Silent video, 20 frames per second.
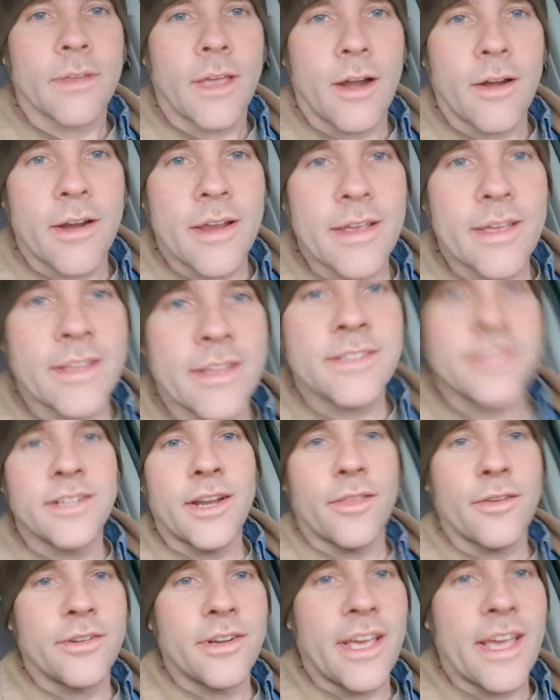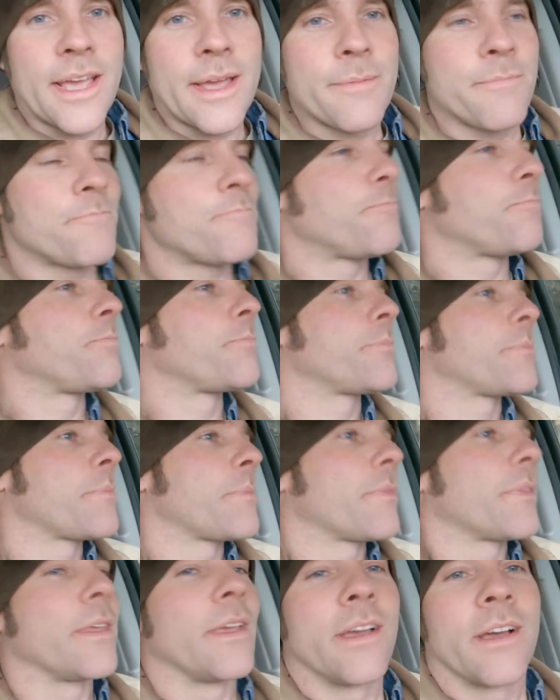All right, it's another day.
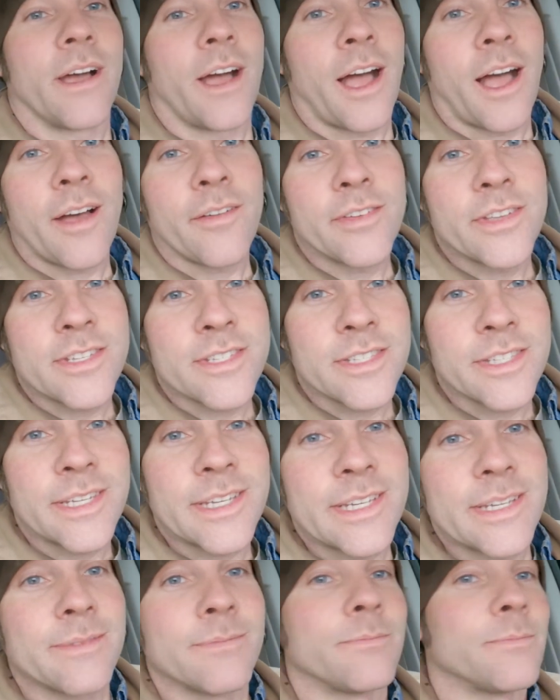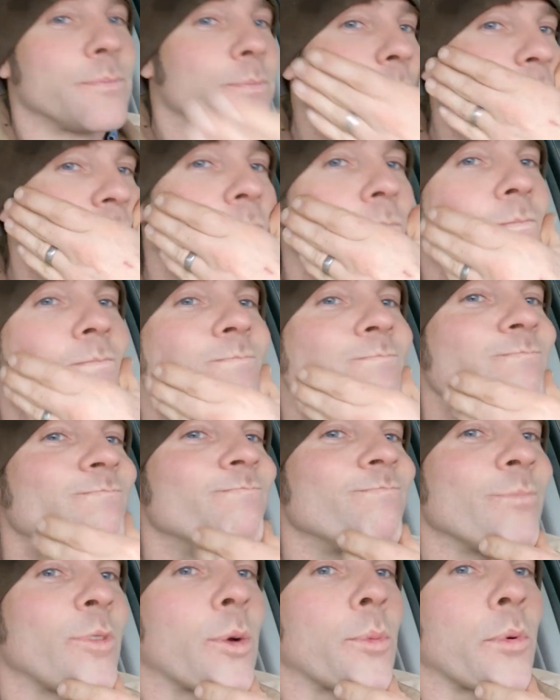Obviously,
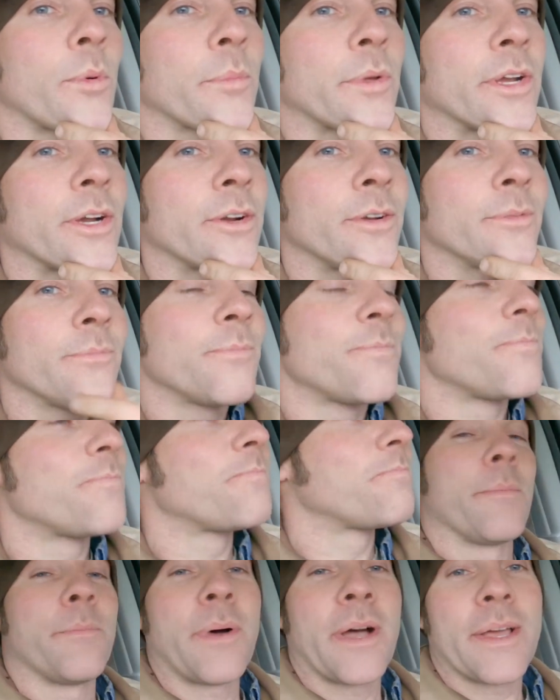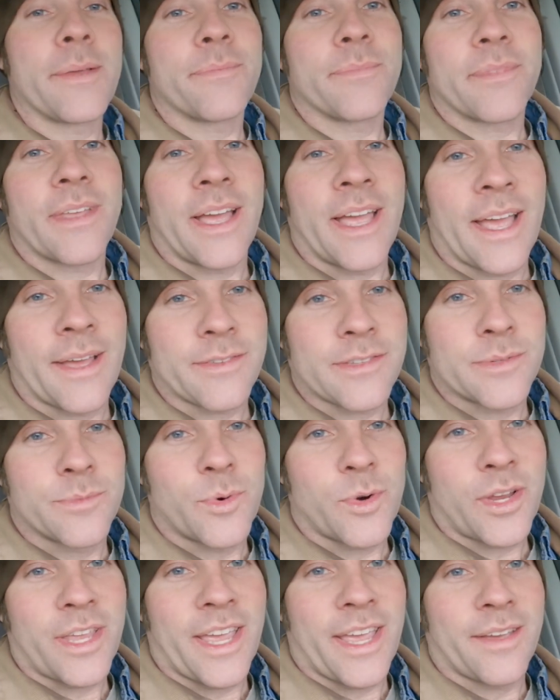no more beard, but I have some
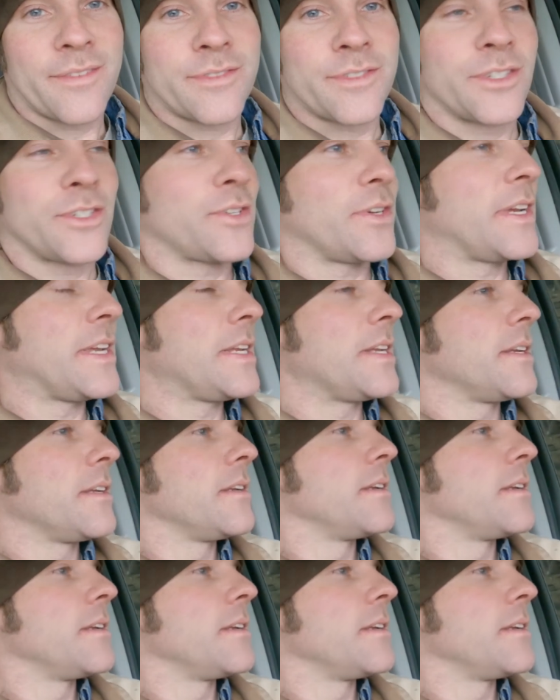more calves to treat.